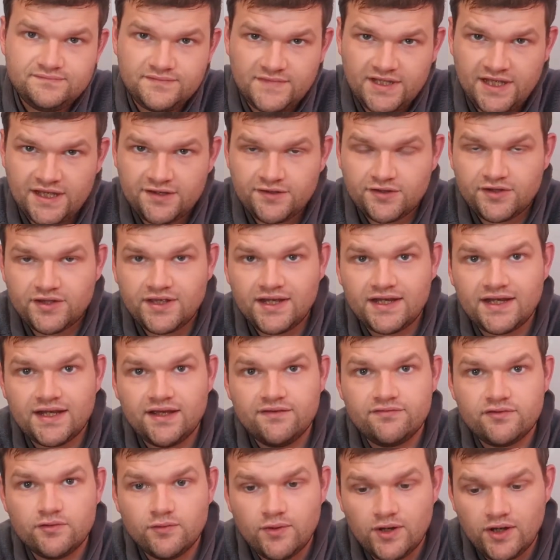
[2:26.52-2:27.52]
as I said,
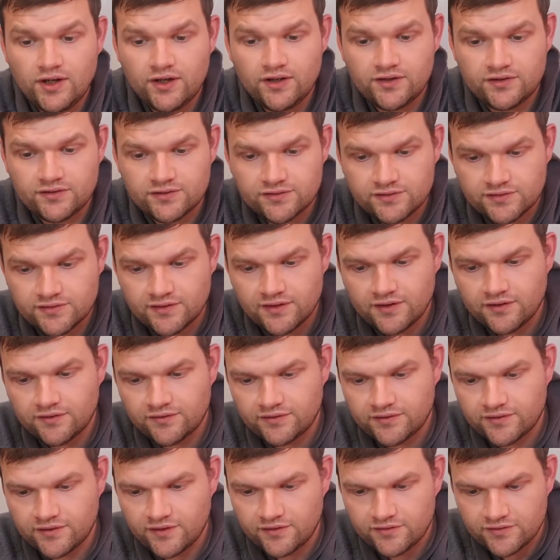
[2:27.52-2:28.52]
if you are
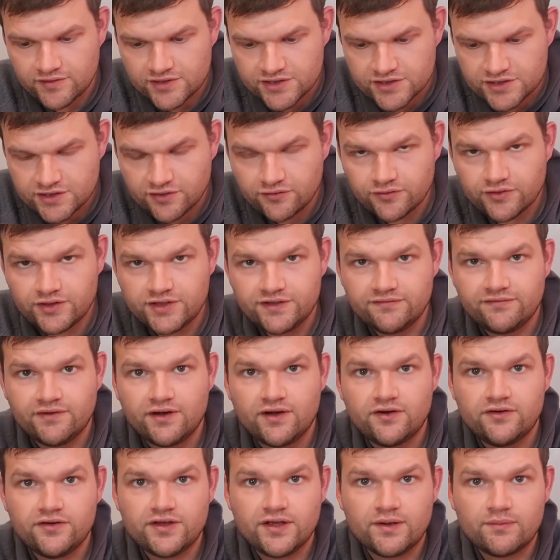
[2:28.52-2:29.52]
on the side of a
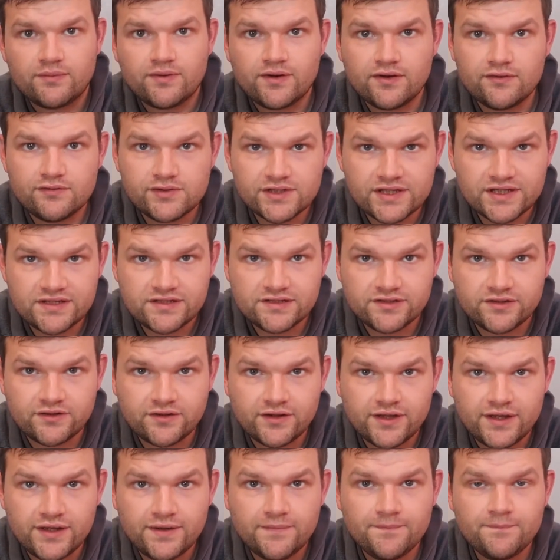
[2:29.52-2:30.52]
higher protein
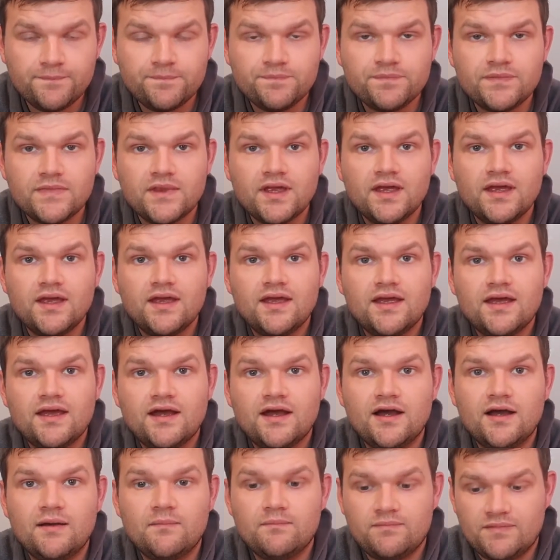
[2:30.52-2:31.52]
diet,
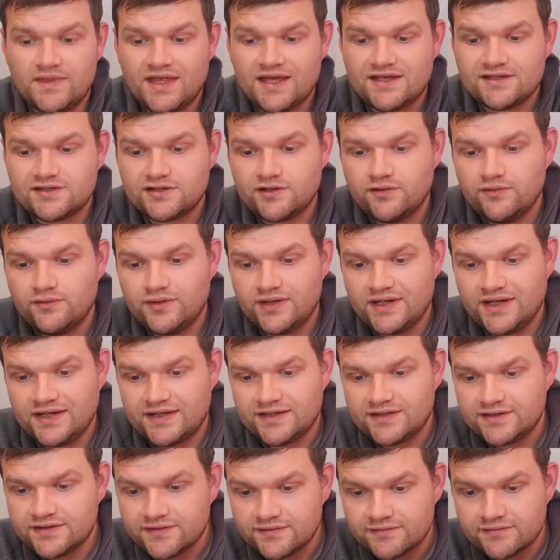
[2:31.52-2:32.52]
that's
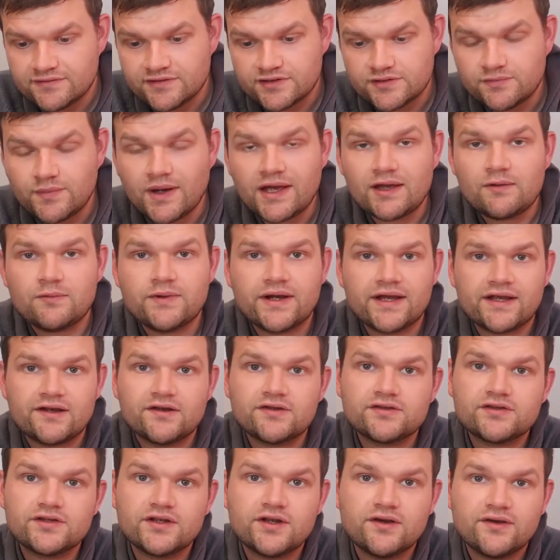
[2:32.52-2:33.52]
going to make weight
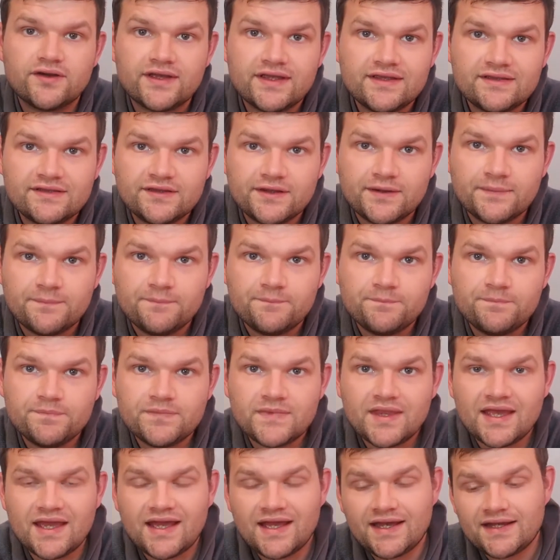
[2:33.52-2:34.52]
loss a lot easier,
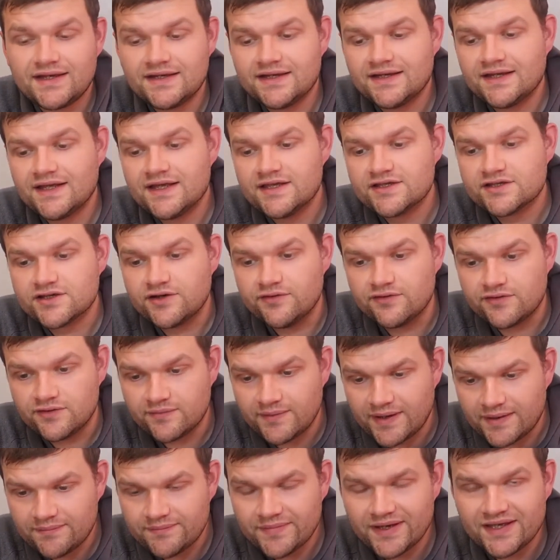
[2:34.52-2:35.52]
and it's going to
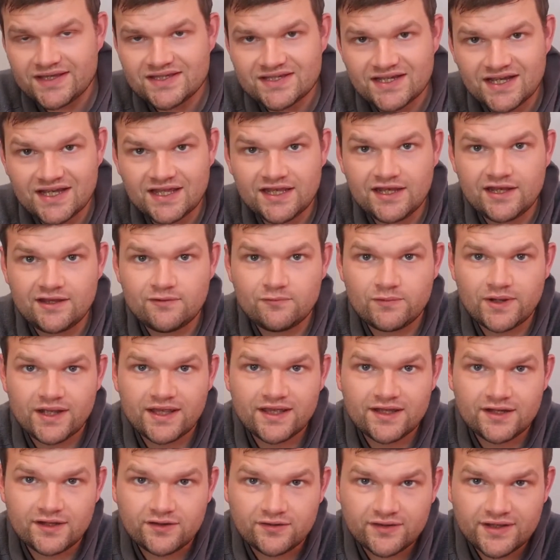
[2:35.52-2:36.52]
make maintaining
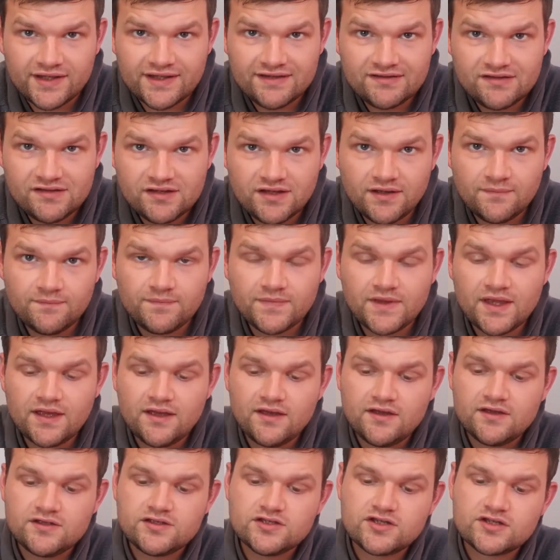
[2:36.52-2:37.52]
weight a lot easier,
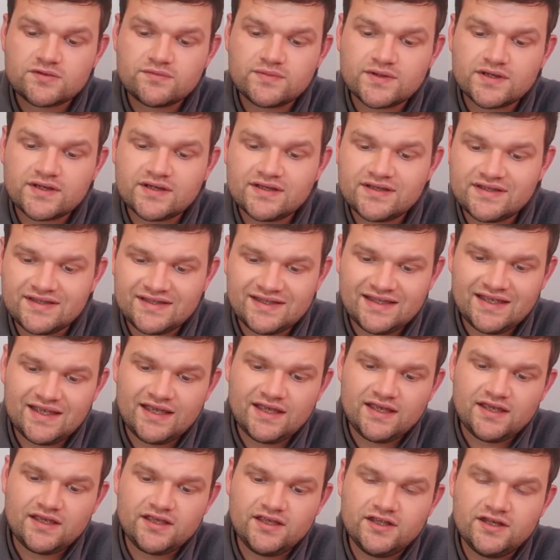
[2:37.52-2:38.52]
just because
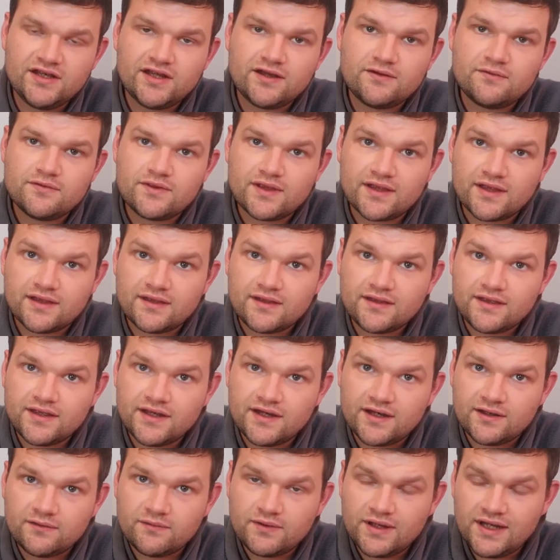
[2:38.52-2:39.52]
that
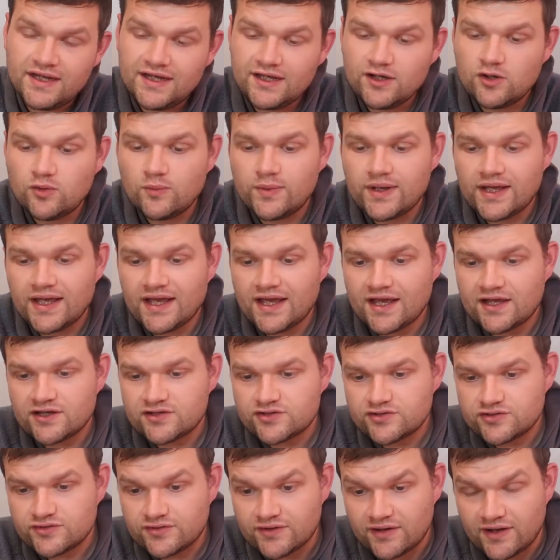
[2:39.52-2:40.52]
a little bit
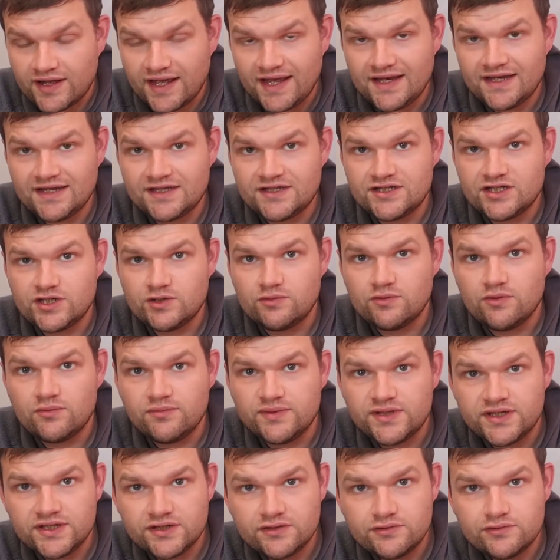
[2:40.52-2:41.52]
extra energy will
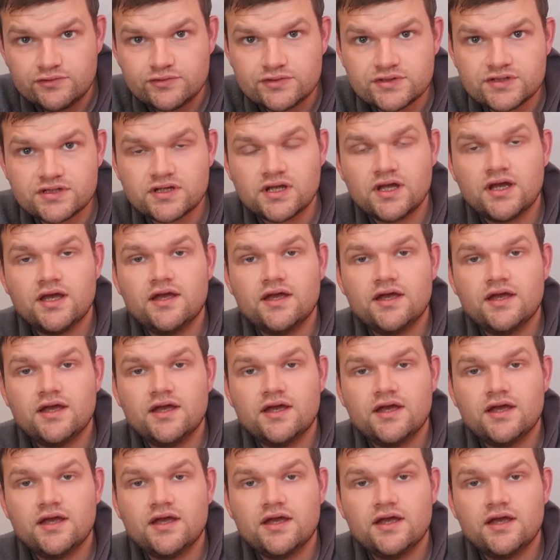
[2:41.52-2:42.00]
be used